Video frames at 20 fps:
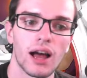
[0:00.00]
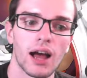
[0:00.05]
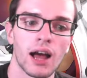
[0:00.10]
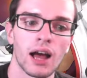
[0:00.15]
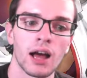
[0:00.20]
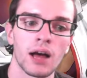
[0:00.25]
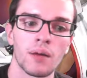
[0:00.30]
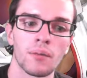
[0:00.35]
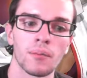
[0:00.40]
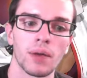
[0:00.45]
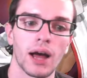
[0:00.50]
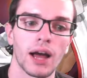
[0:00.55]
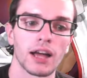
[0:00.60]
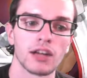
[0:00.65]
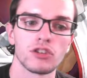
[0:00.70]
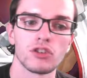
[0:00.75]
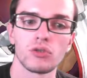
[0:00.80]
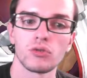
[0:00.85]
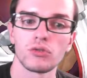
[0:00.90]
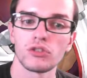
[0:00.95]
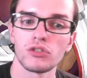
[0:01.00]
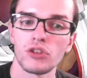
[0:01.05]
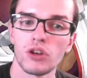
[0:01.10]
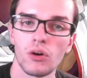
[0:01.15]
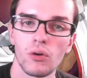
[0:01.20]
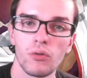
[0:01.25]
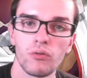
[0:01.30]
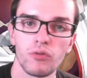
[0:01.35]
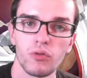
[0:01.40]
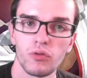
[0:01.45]
I don't
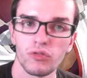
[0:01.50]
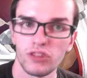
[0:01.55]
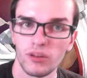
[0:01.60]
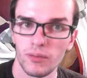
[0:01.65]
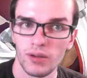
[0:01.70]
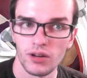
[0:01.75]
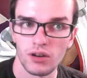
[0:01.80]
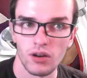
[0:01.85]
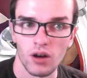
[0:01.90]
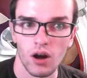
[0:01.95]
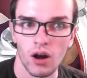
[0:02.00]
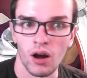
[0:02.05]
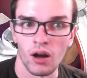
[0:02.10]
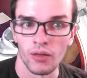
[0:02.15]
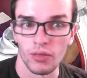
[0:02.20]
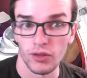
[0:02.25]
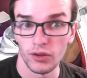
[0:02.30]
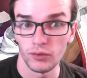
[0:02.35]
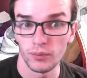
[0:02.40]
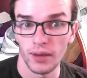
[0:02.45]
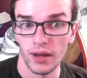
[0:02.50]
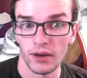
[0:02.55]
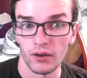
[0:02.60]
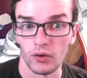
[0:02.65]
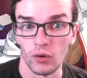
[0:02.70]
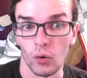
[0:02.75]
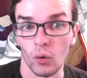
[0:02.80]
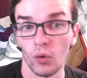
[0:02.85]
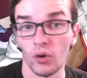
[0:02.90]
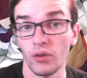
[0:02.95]
know if you summoned on this
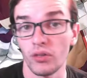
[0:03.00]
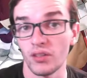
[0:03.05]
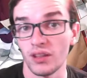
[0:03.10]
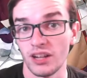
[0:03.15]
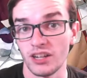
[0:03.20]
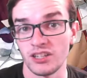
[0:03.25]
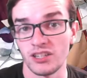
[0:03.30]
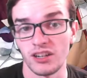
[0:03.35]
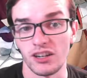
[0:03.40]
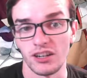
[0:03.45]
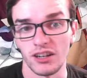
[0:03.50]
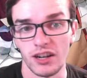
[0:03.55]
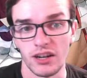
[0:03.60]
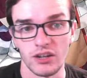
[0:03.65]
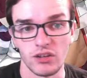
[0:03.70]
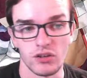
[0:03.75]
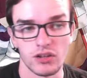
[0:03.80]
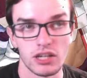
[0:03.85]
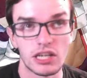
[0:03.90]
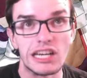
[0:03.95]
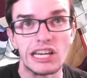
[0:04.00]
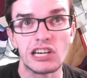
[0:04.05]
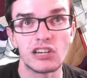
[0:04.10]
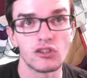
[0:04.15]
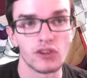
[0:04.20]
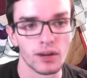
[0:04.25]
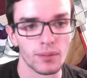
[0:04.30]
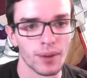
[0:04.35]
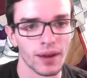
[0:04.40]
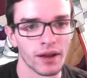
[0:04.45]
banner or the Legendary
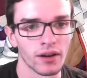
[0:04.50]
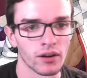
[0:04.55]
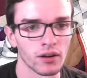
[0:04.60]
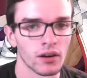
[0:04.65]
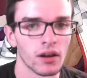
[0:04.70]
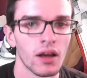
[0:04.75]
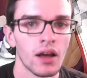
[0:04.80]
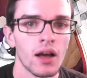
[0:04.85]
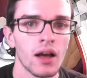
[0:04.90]
Deirdre banner,